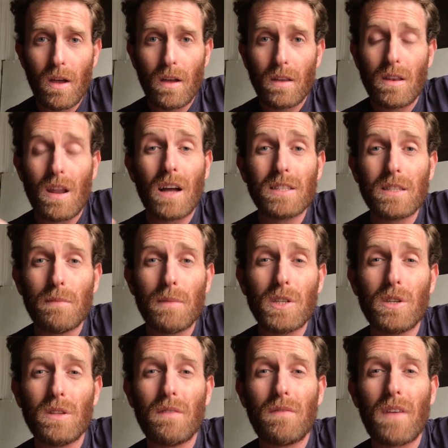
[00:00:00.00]
Not to
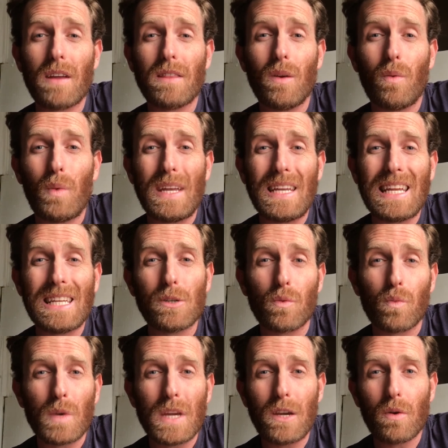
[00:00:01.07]
mention the fact that we need to
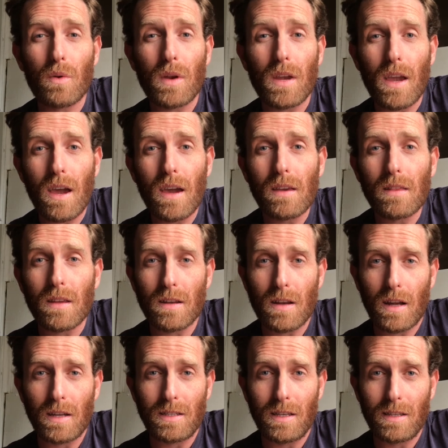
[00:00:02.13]
recreate the
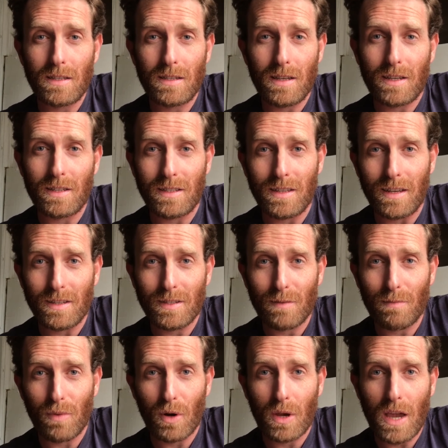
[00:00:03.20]
1960s
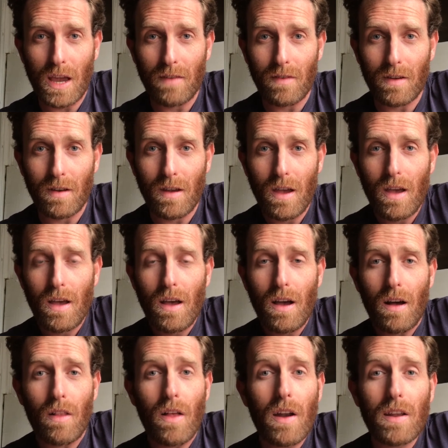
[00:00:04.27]
Brookhaven.
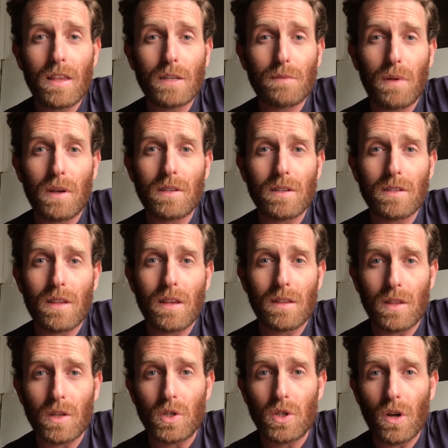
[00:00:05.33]
A lot of these places
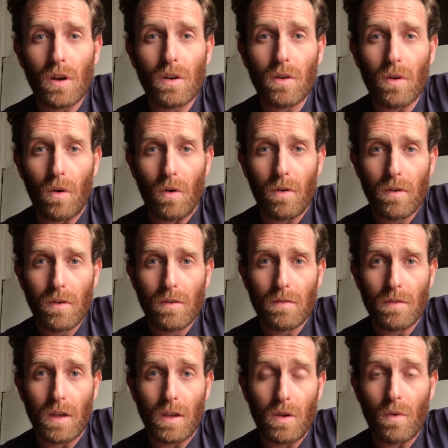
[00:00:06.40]
like the jungle
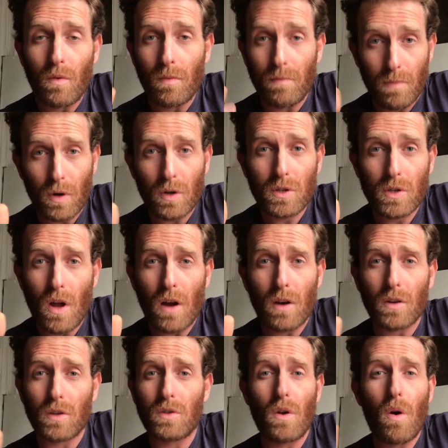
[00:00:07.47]
that you
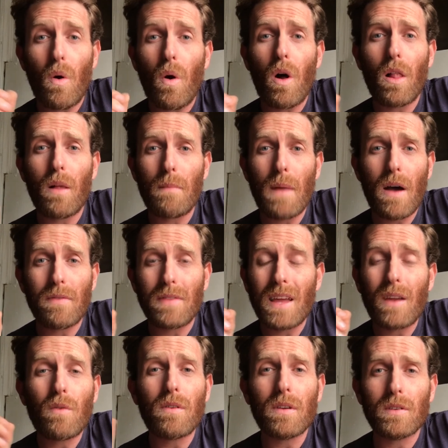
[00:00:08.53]
Brookstockers know all about,
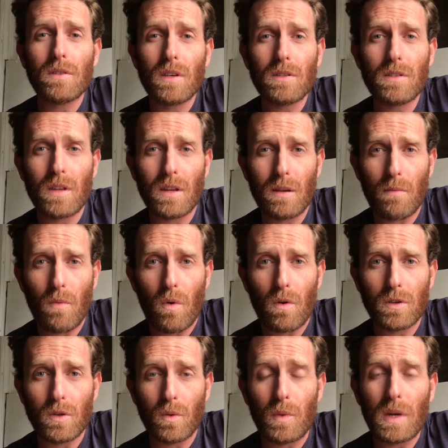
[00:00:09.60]
they don't exist anymore.
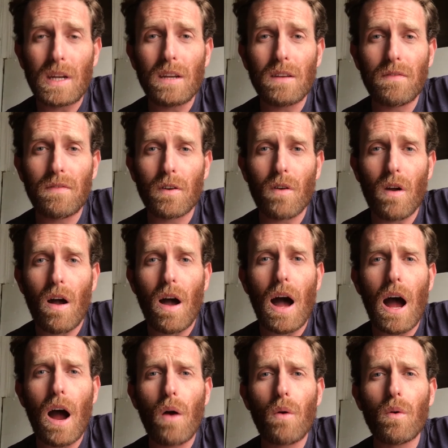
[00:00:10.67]
So we need to figure out
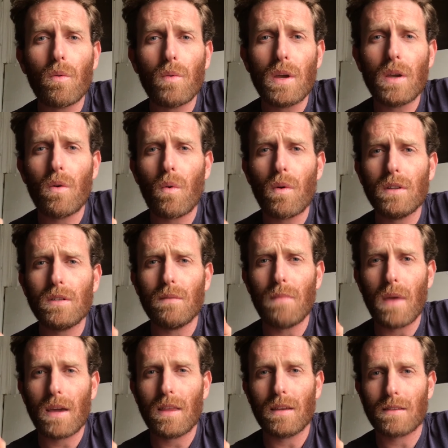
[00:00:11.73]
how are we going to
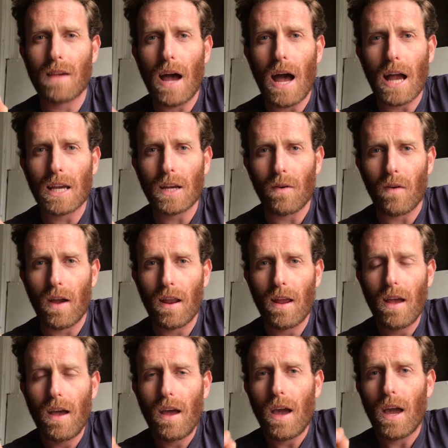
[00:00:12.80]
make this accurate
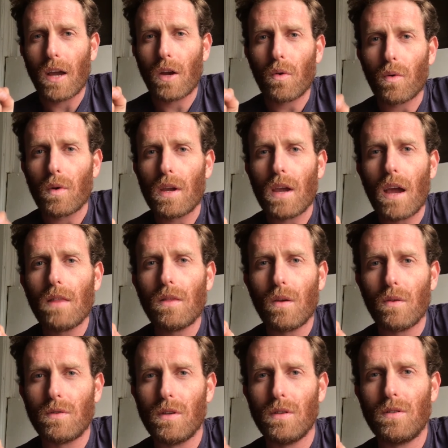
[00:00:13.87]
and create
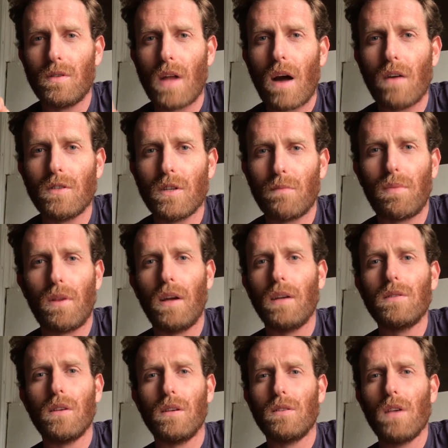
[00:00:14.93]
those nostalgic
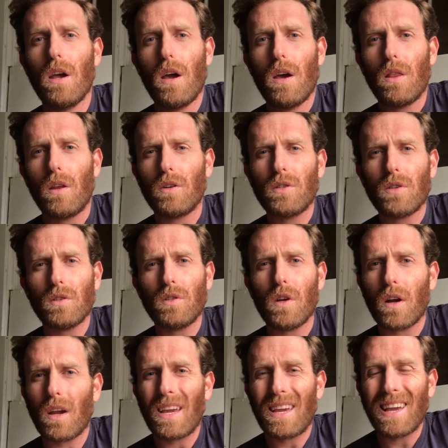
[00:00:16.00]
places. They're such
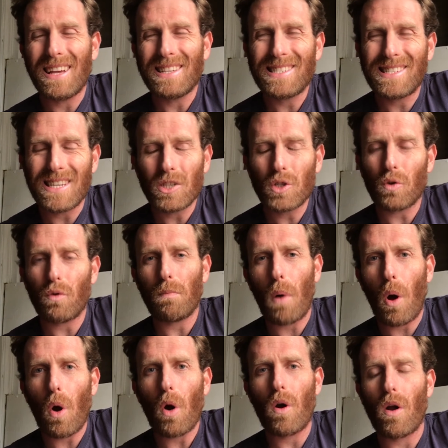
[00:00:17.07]
an essential
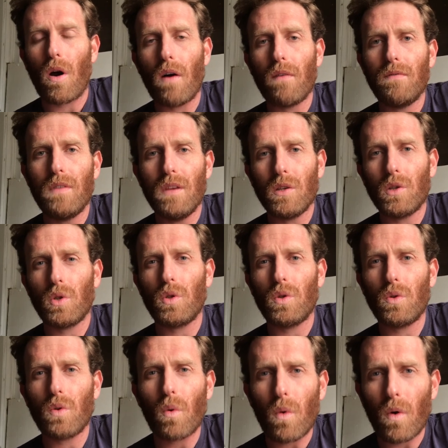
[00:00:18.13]
part of this
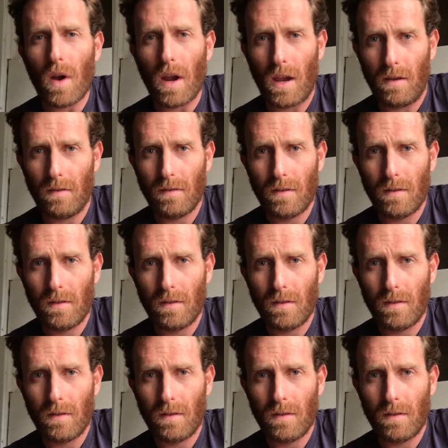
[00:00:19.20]
story.